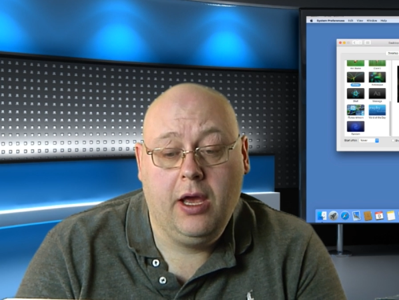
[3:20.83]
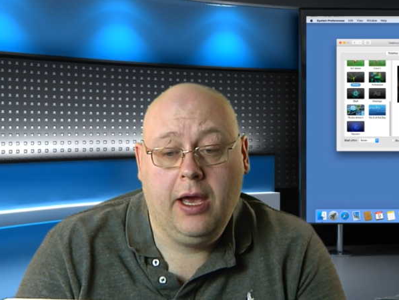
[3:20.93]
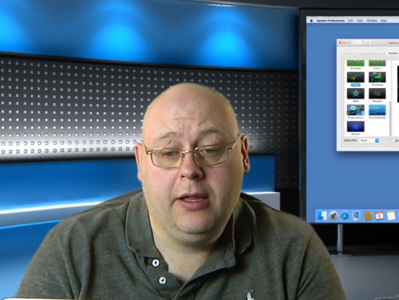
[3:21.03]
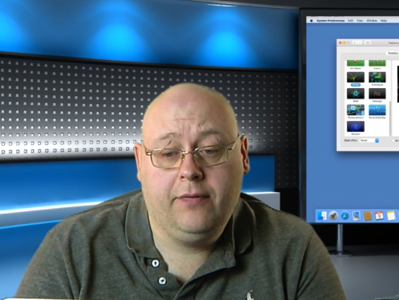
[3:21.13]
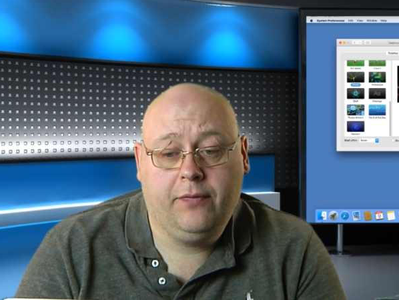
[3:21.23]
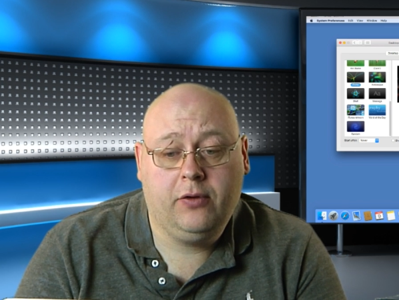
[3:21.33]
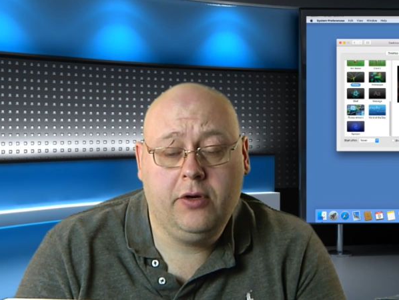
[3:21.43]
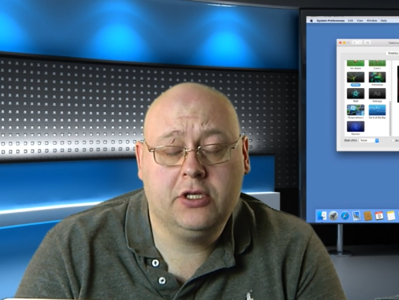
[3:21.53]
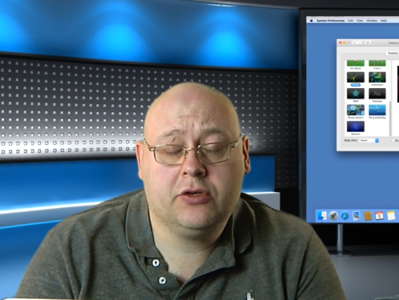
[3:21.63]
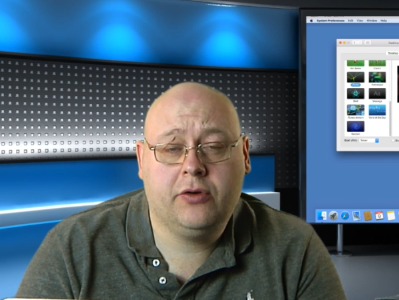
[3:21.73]
And the
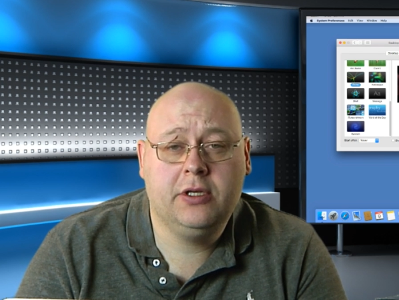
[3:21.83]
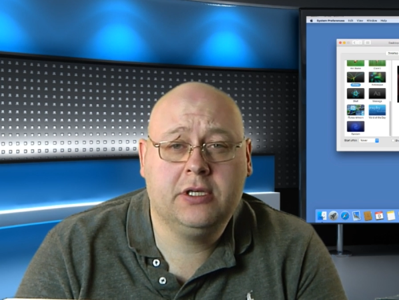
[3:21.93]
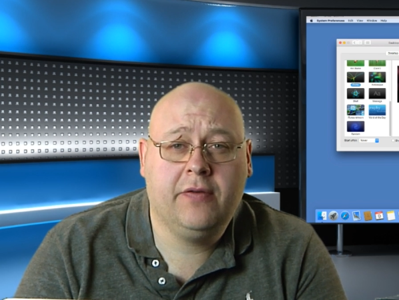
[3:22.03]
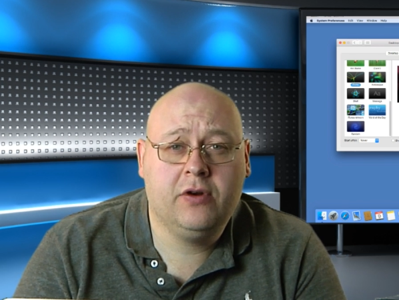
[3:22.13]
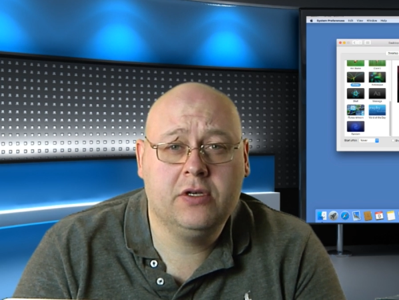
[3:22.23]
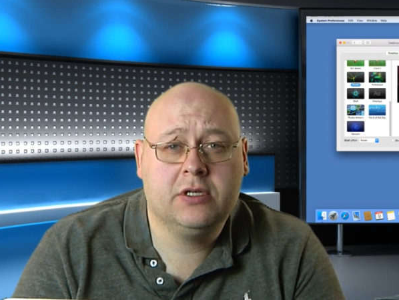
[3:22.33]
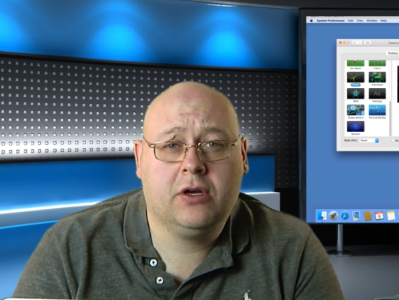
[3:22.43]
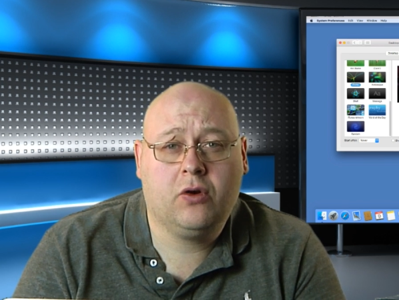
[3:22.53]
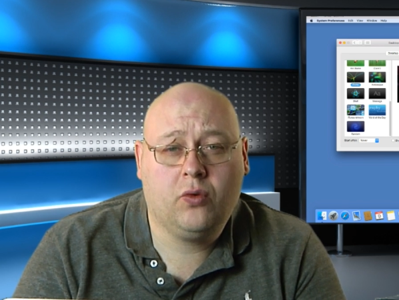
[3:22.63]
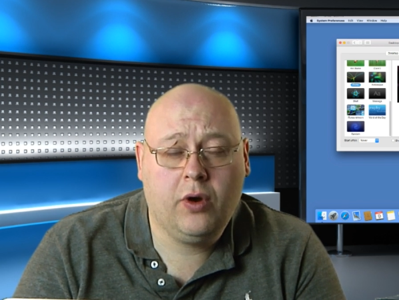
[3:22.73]
flurry screensaver is
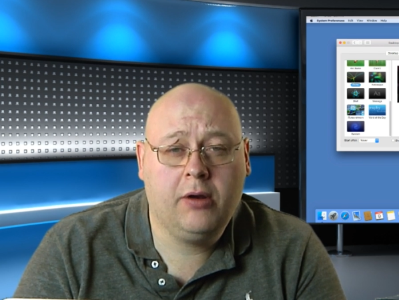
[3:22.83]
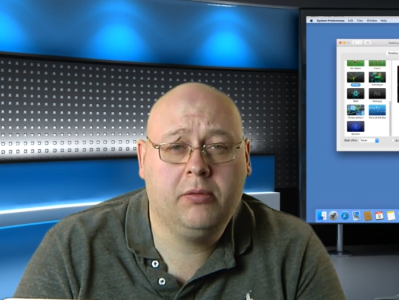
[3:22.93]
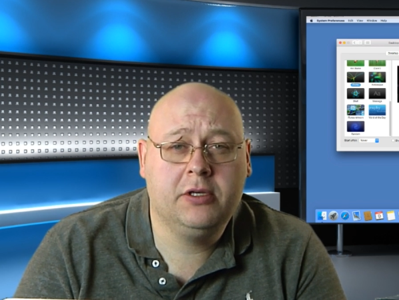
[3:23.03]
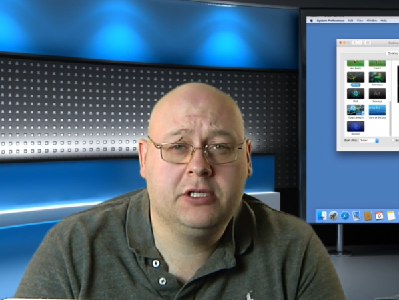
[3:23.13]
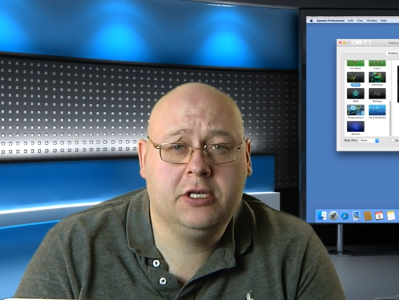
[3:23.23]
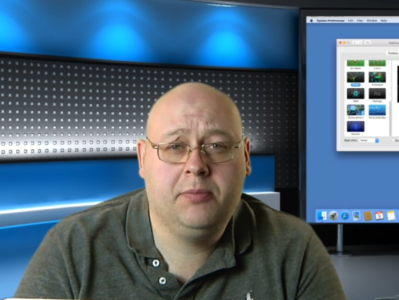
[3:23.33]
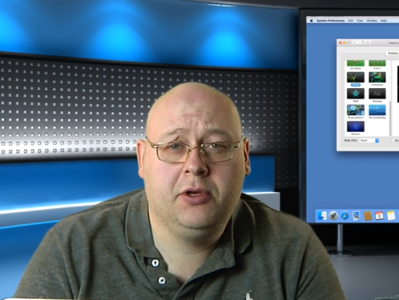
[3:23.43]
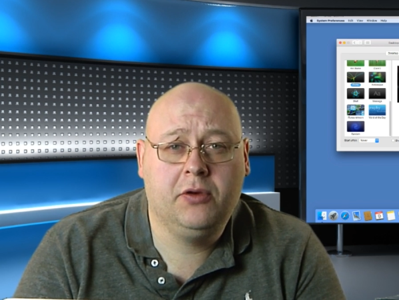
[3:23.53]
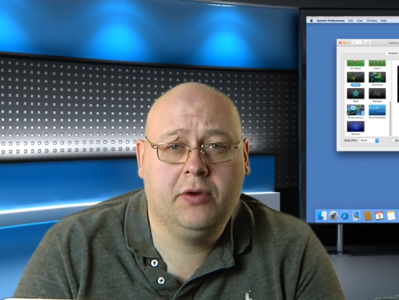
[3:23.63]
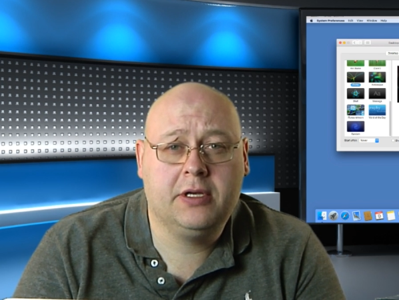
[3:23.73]
incredibly
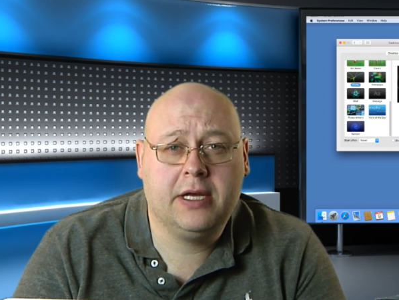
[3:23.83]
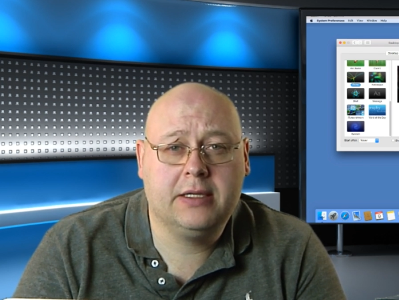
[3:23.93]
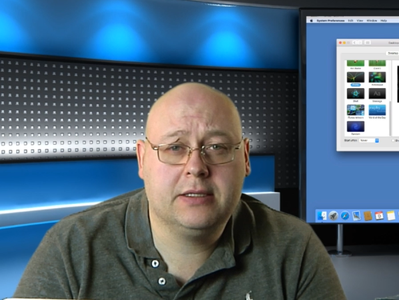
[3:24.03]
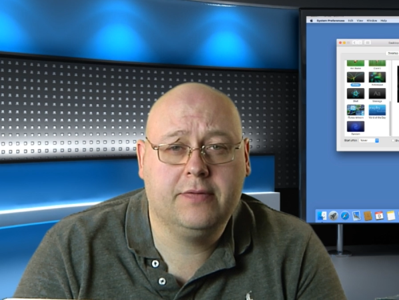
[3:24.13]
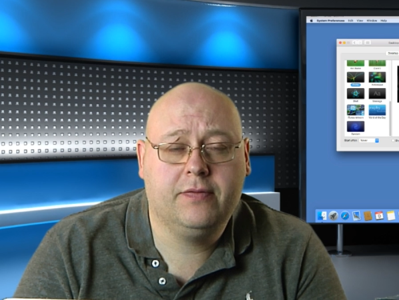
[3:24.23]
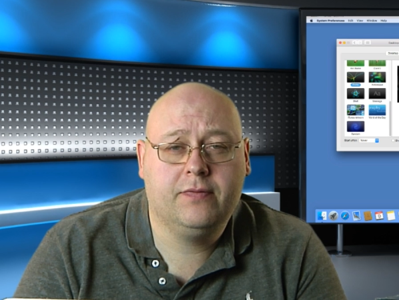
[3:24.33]
CPU intensive.